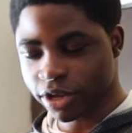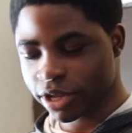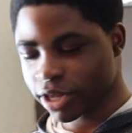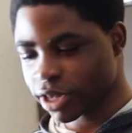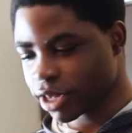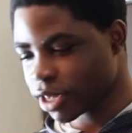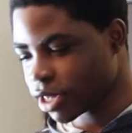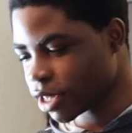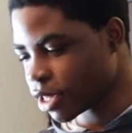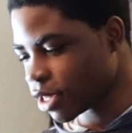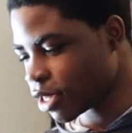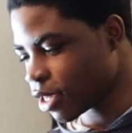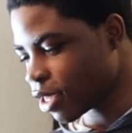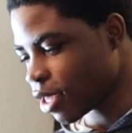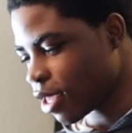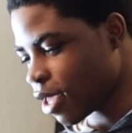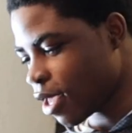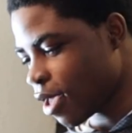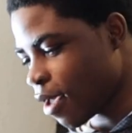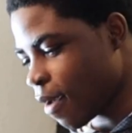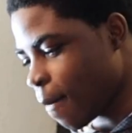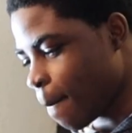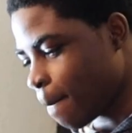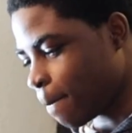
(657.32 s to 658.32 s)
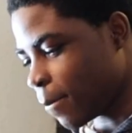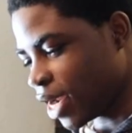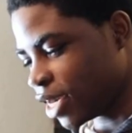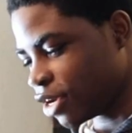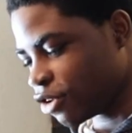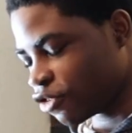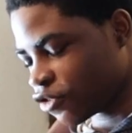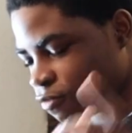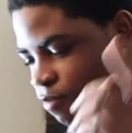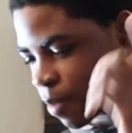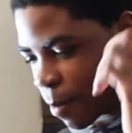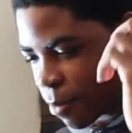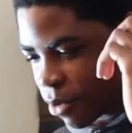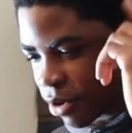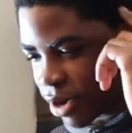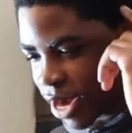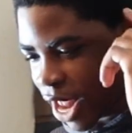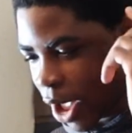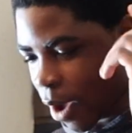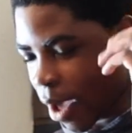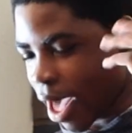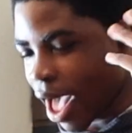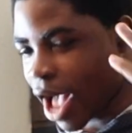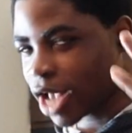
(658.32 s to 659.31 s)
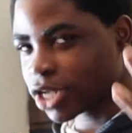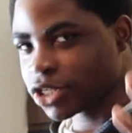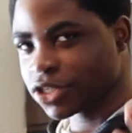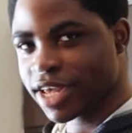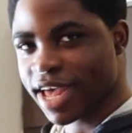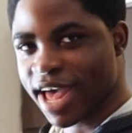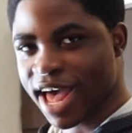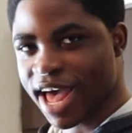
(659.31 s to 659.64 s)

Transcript: cooking, but I just remember now. I actually